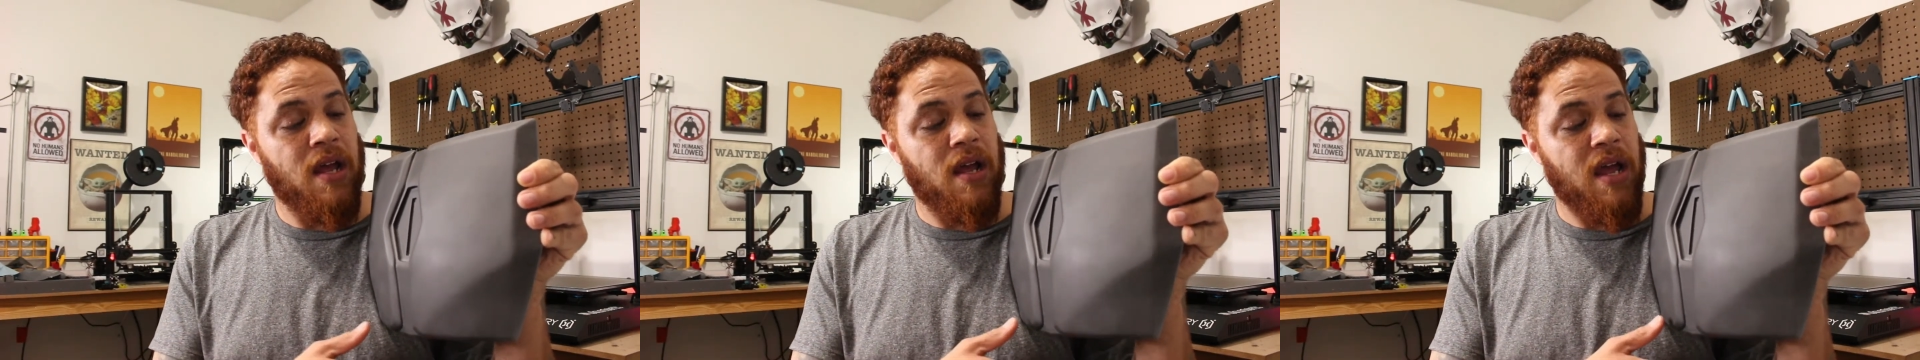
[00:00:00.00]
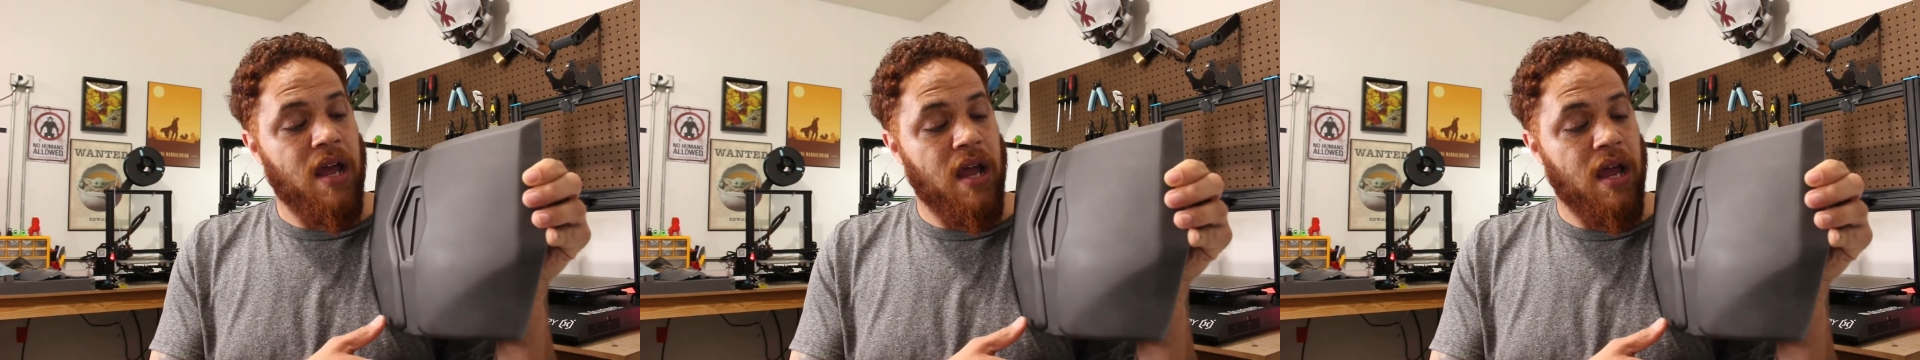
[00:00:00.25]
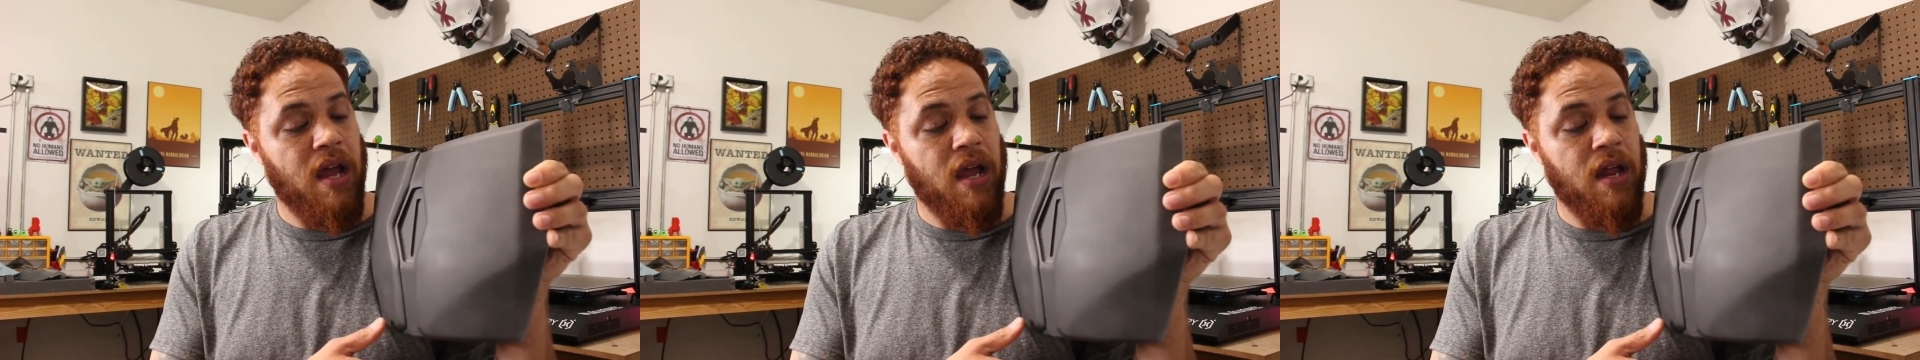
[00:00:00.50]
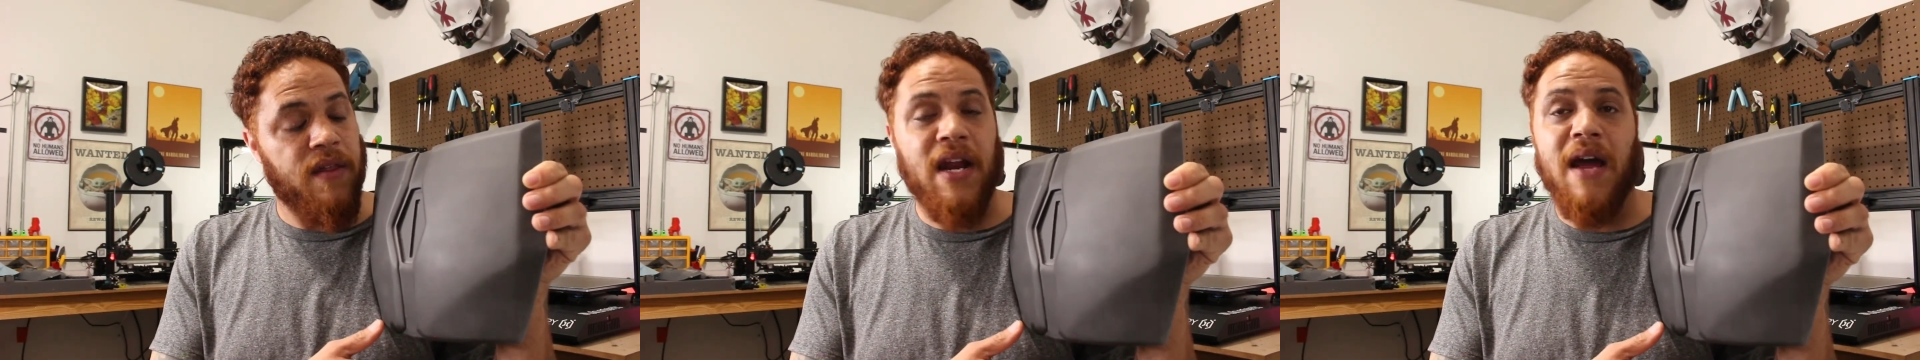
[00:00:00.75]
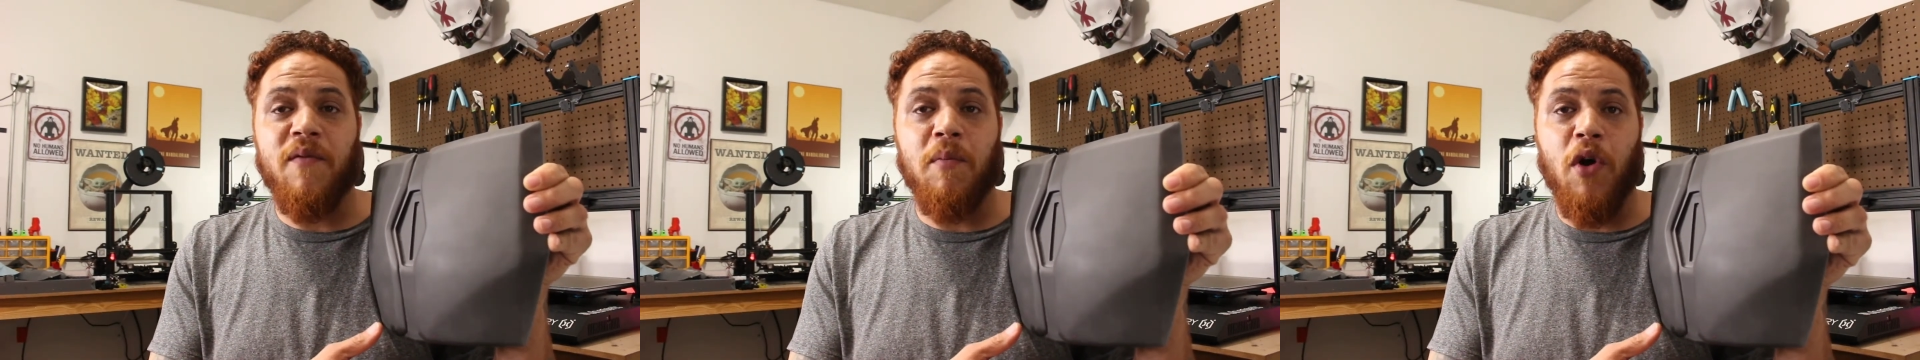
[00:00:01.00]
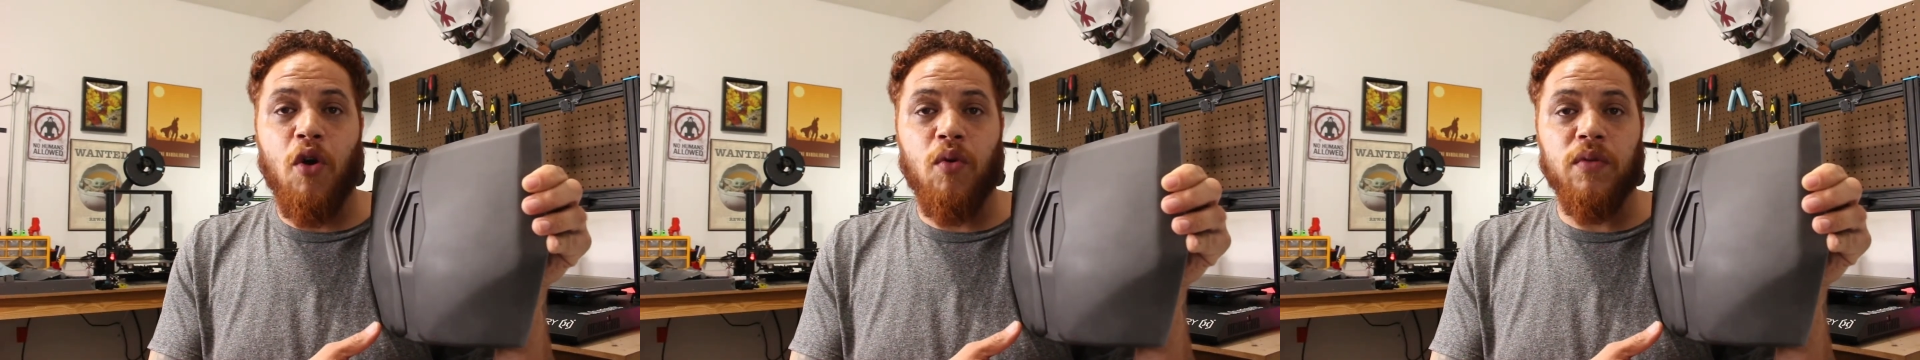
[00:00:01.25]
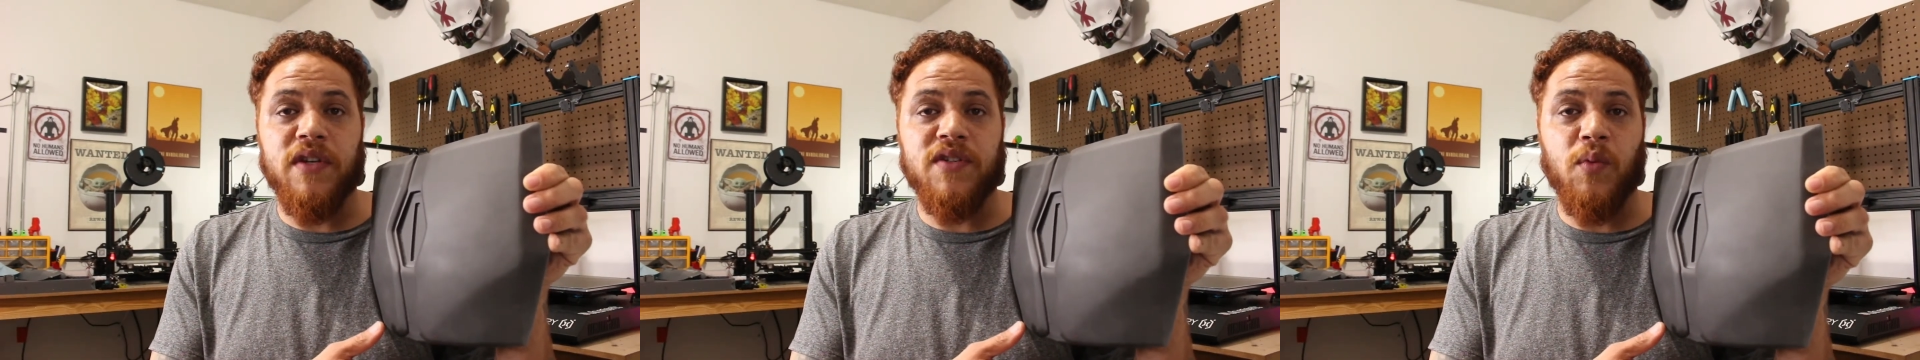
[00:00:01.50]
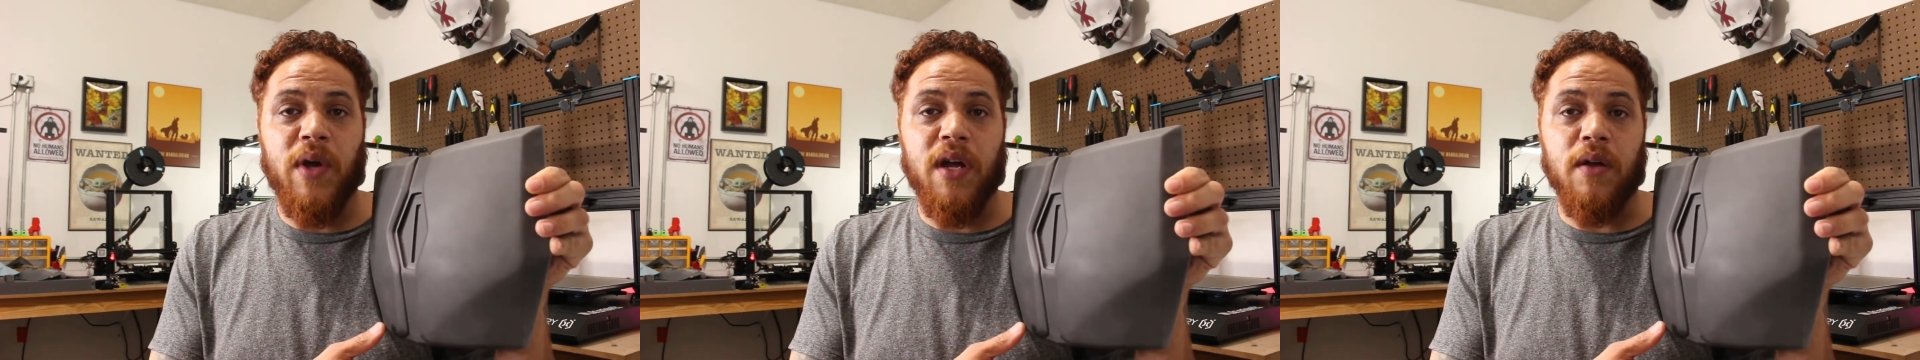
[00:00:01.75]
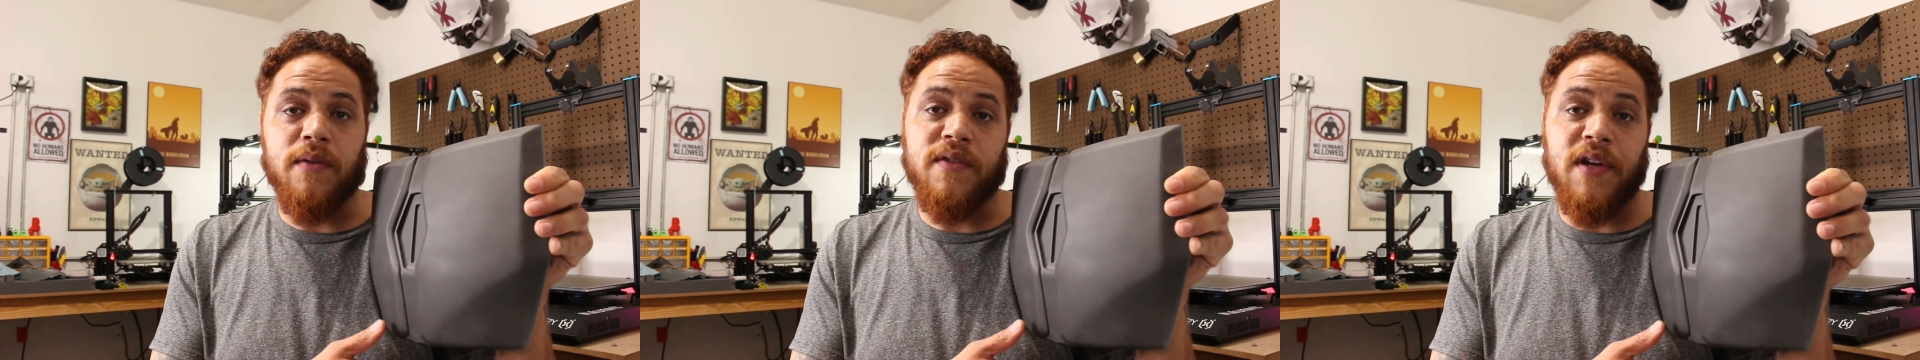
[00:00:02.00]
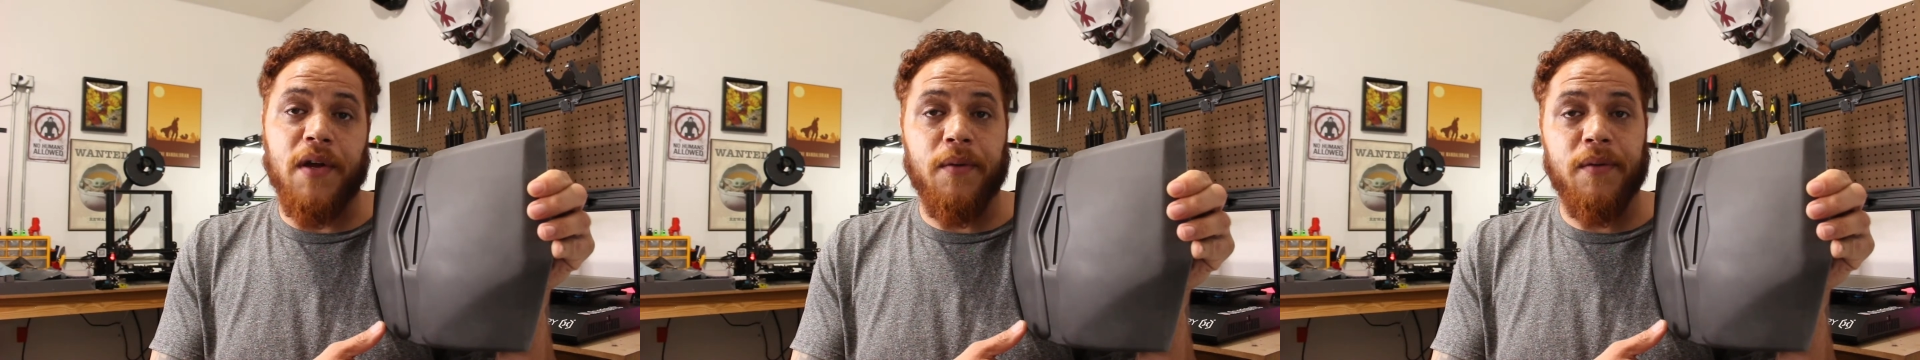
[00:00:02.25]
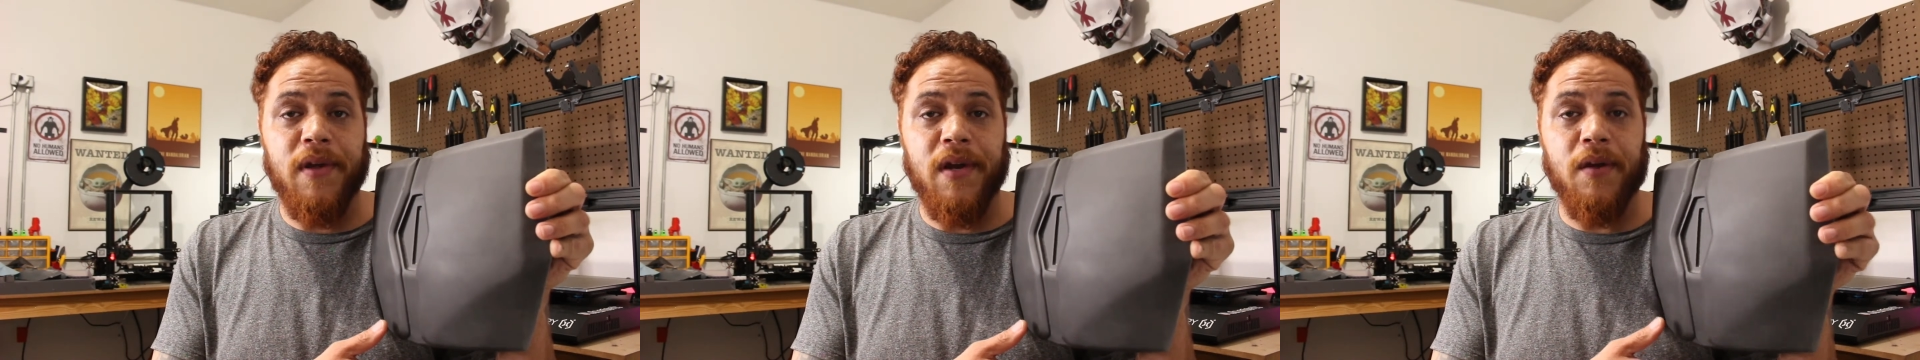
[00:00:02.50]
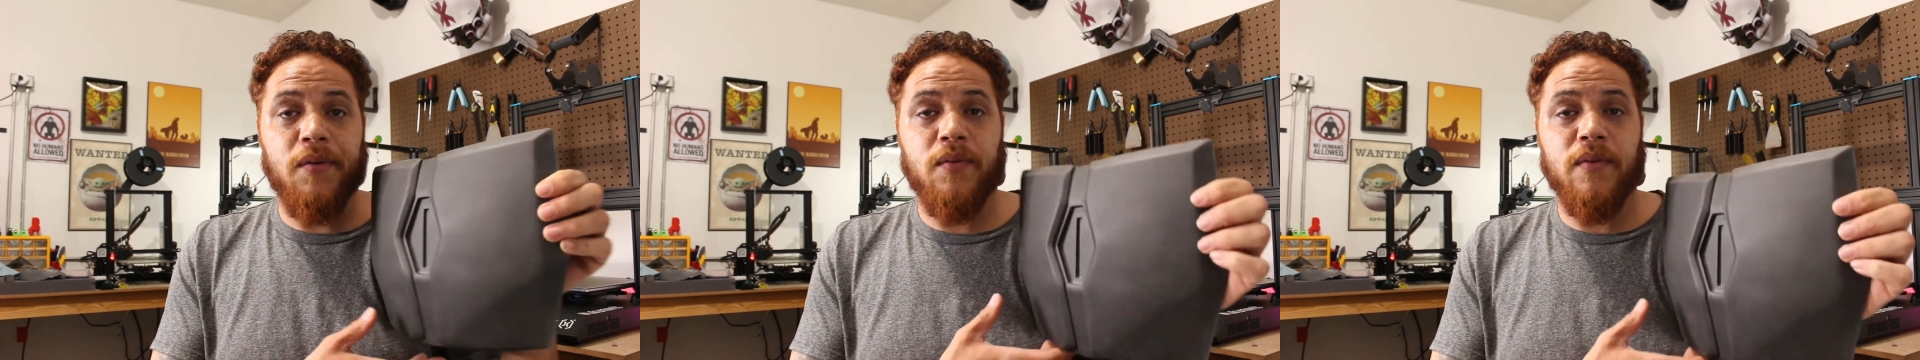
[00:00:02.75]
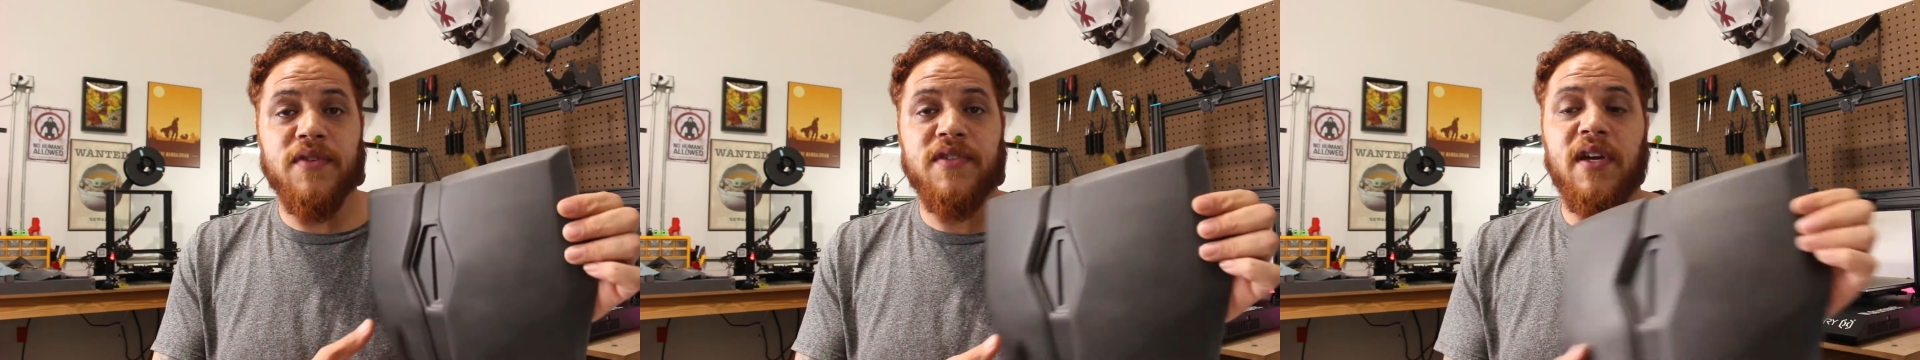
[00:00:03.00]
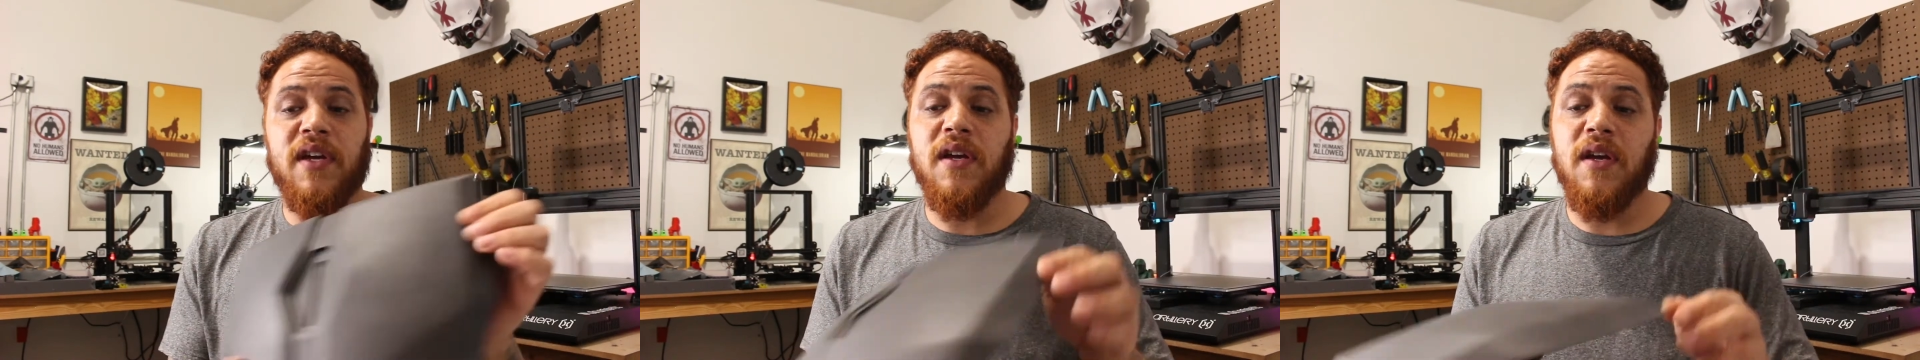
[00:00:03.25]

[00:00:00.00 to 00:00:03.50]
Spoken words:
and then I have a mold as well. So, you know, we'll see.